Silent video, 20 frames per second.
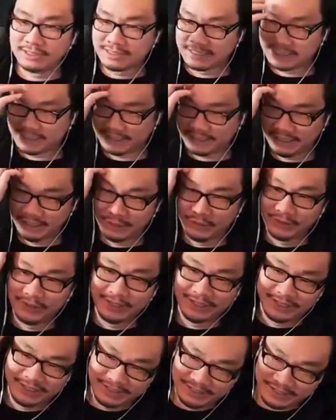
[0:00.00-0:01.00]
so
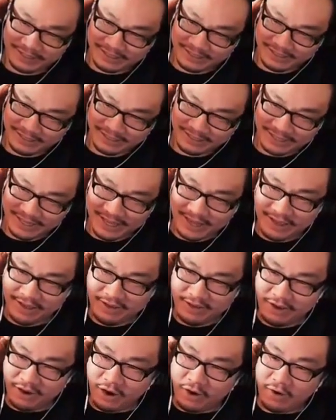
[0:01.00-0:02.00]

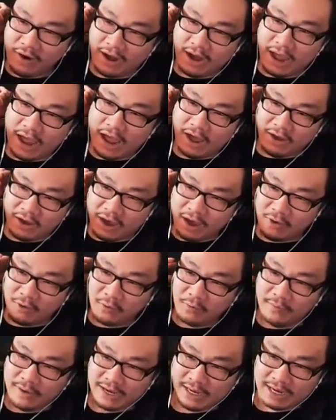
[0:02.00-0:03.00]
all right, I, I,
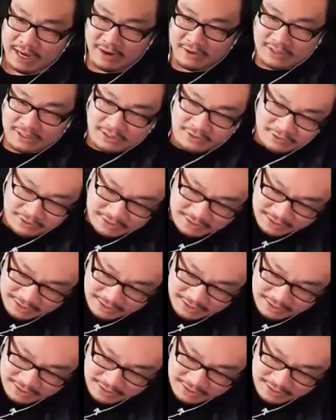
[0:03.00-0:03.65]
will make it out to you,